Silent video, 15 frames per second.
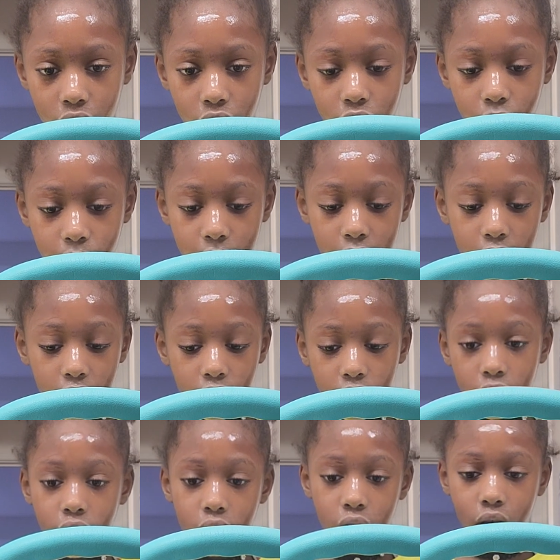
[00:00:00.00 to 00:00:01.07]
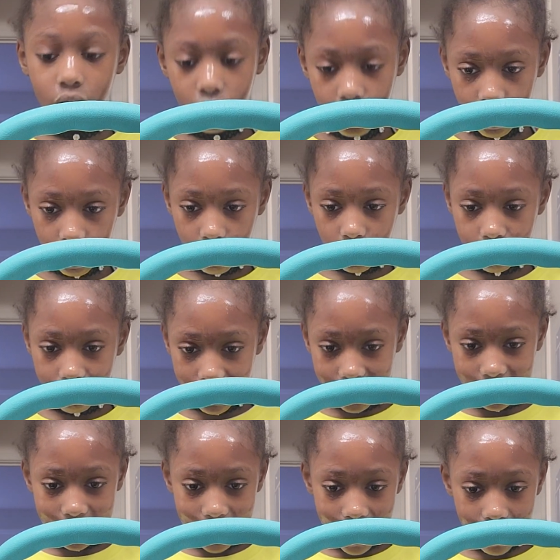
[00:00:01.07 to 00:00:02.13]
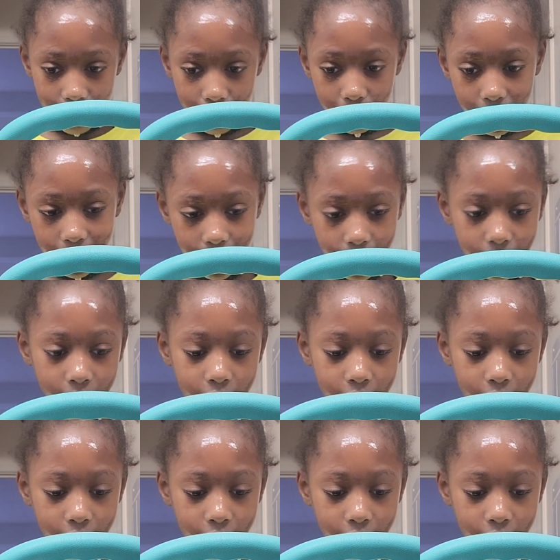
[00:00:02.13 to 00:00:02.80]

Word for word: a little bit. I'll go to my timer.